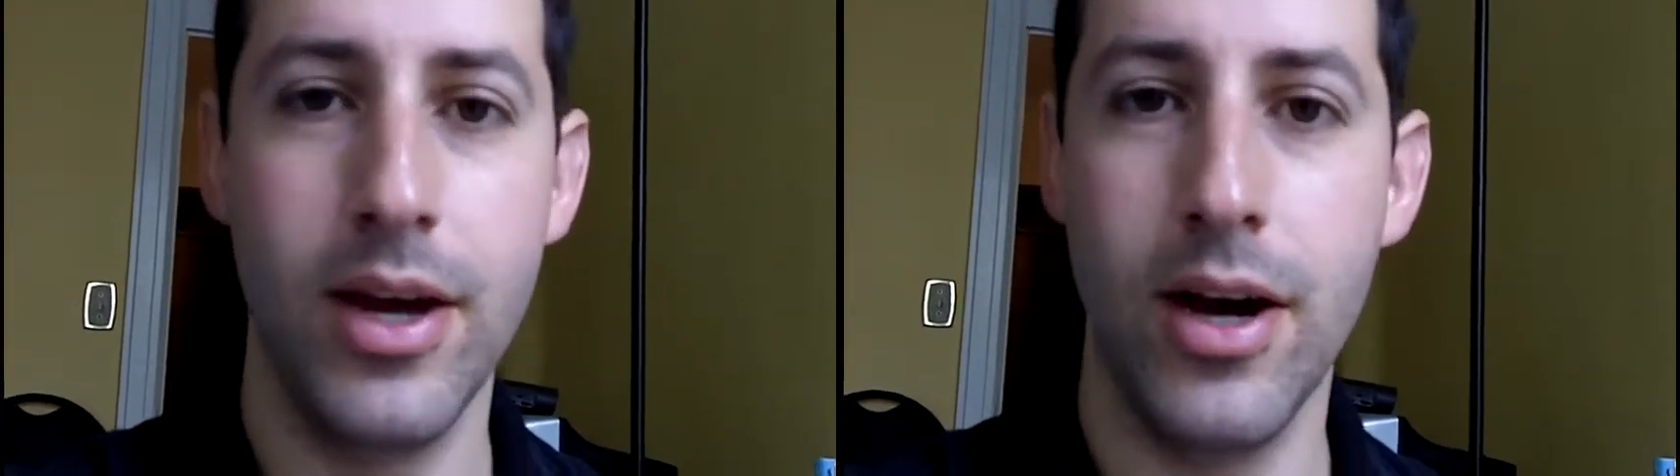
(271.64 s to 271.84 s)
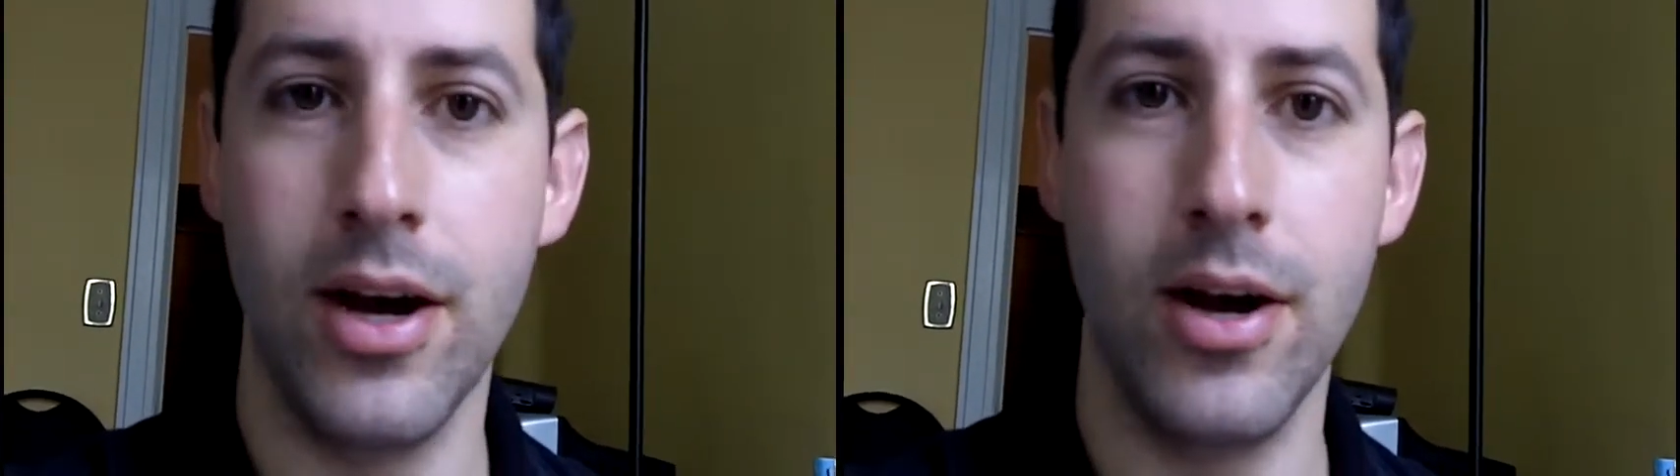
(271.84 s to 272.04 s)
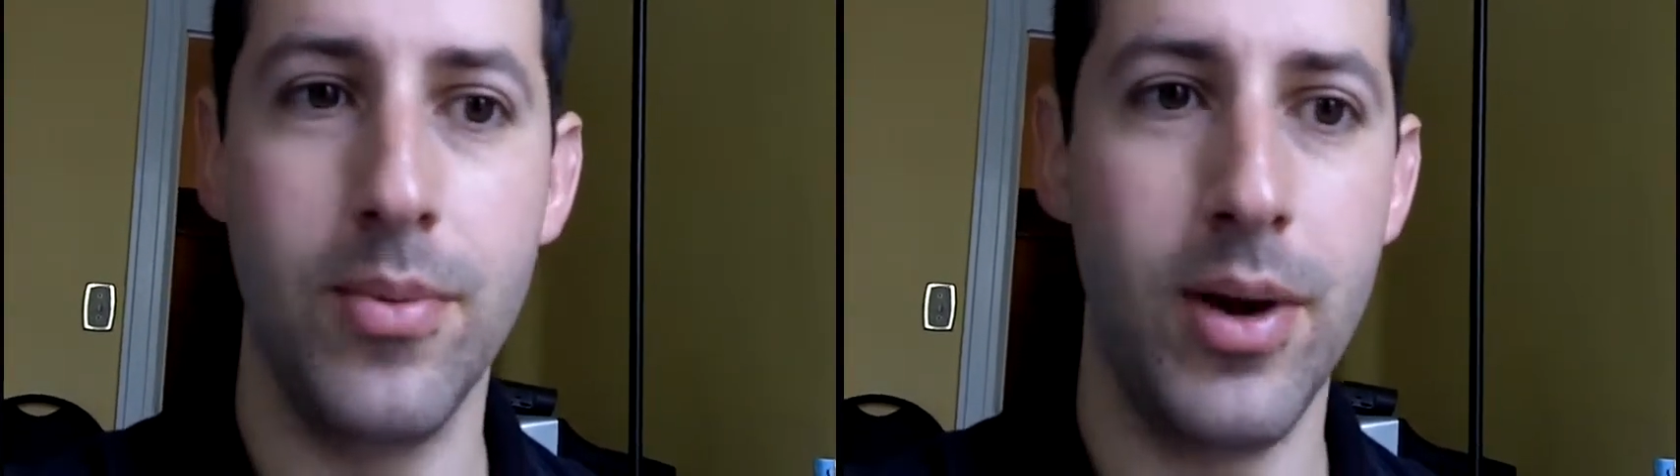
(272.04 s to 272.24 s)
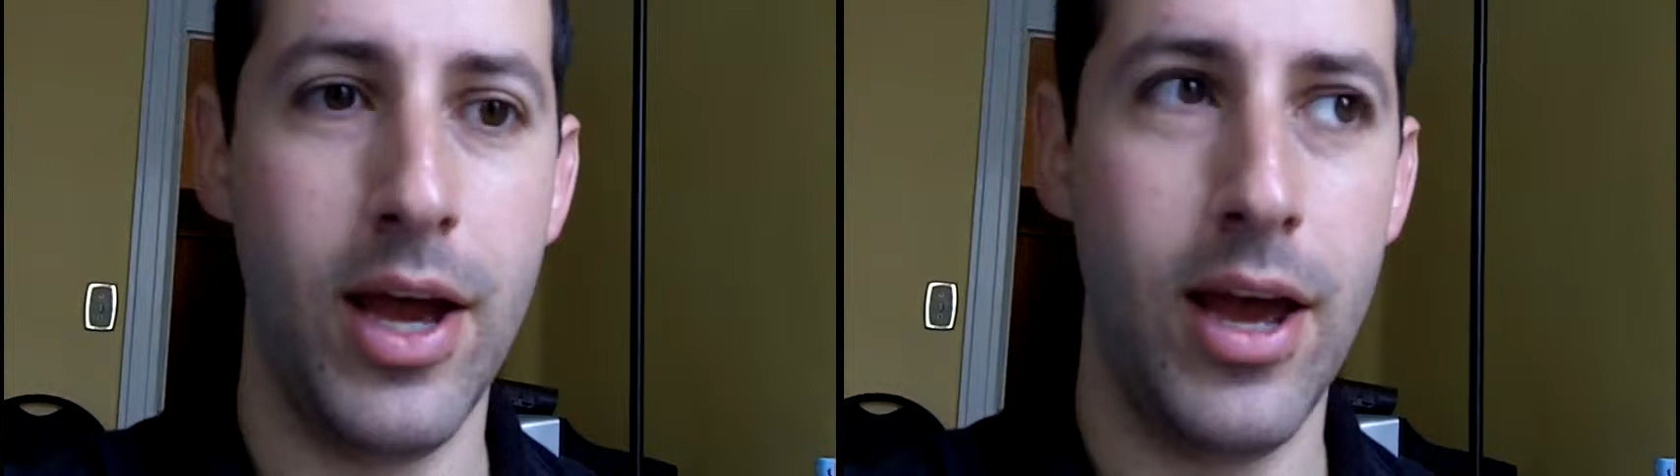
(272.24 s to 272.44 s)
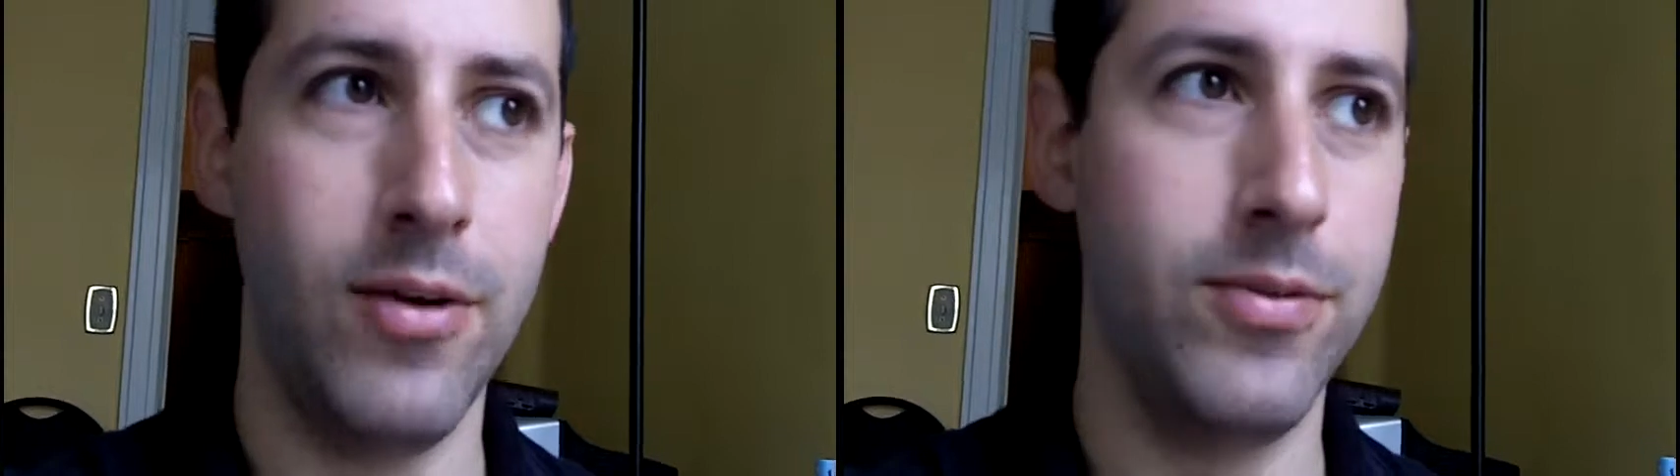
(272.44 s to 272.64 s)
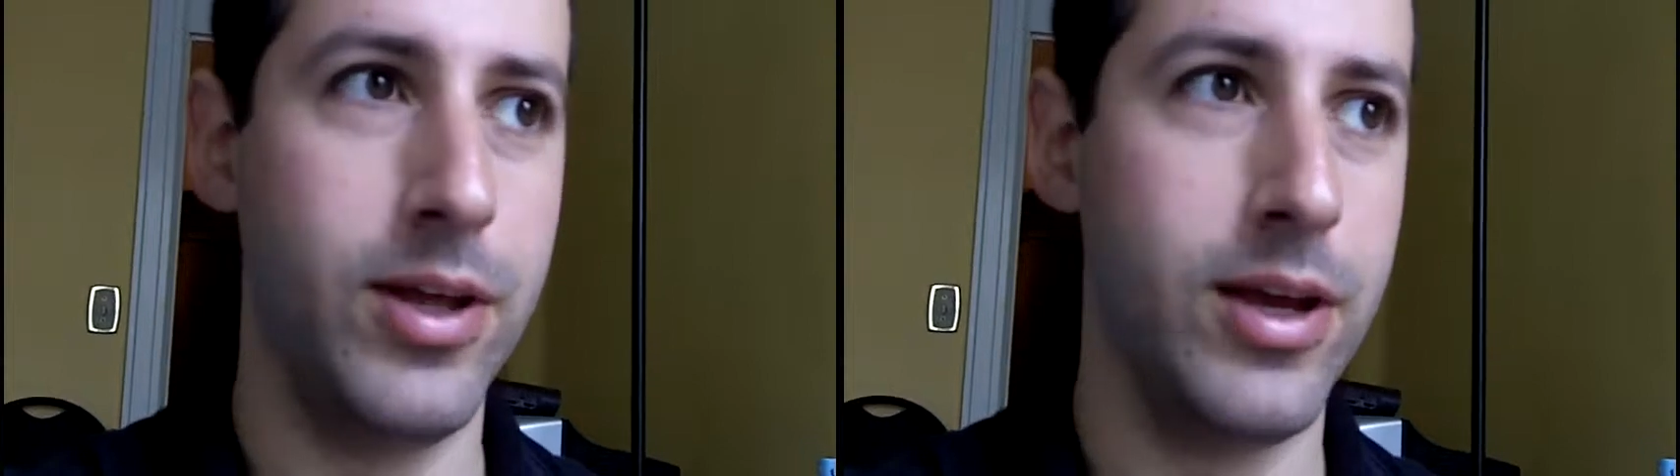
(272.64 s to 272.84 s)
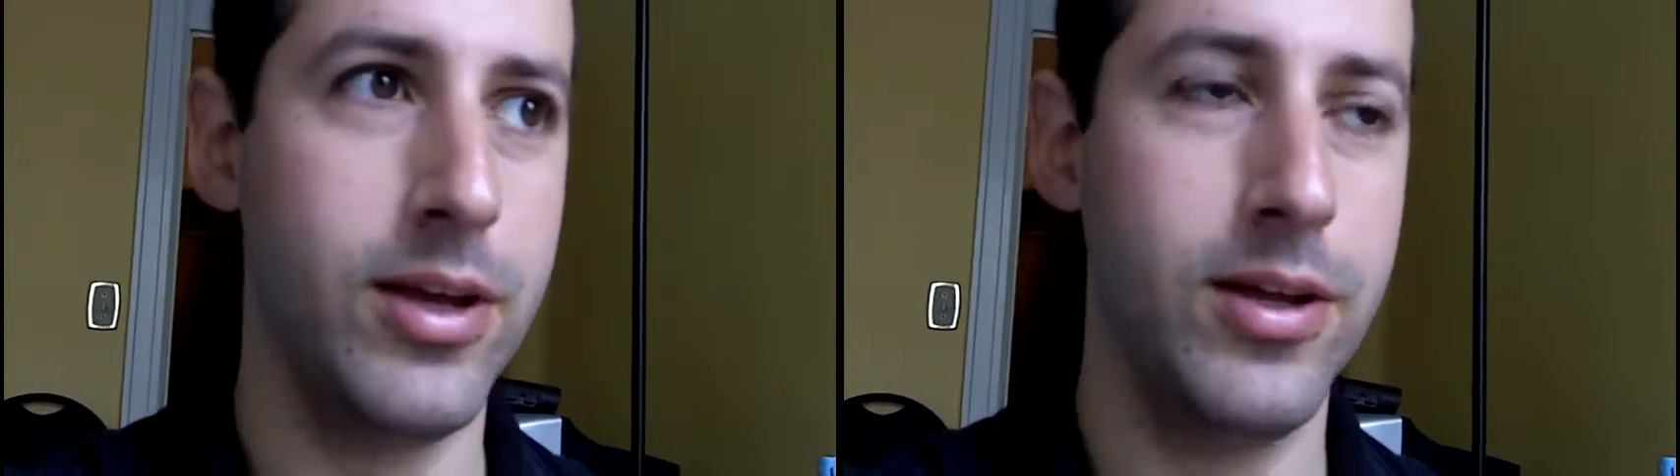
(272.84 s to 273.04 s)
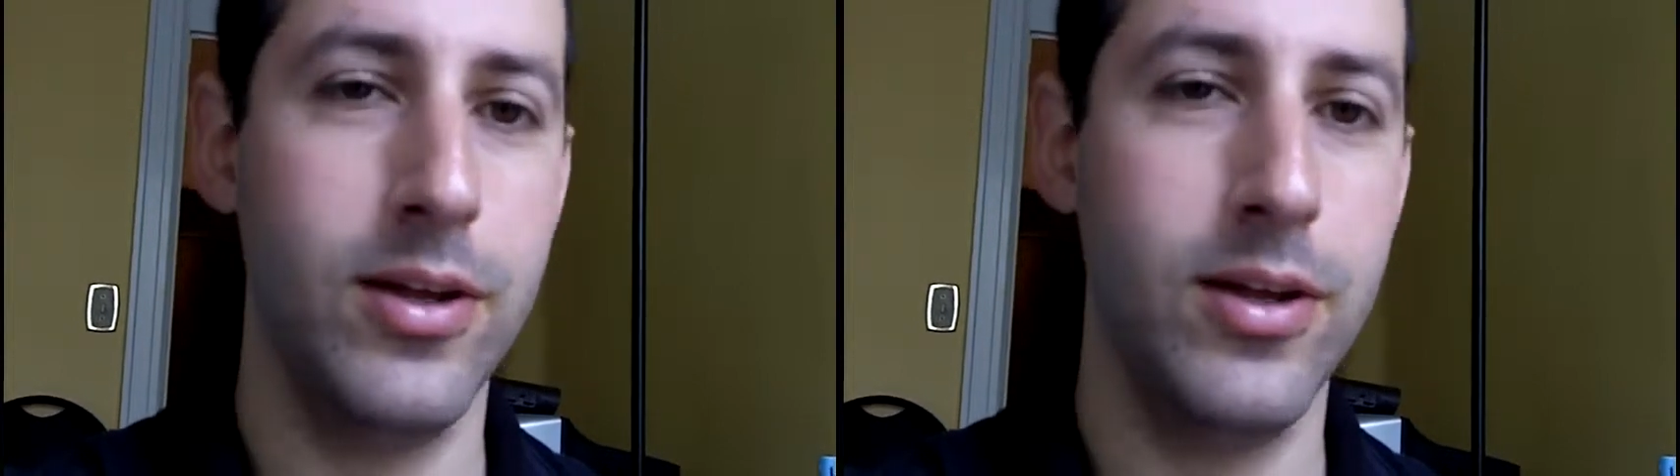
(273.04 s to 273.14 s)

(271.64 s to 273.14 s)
I have like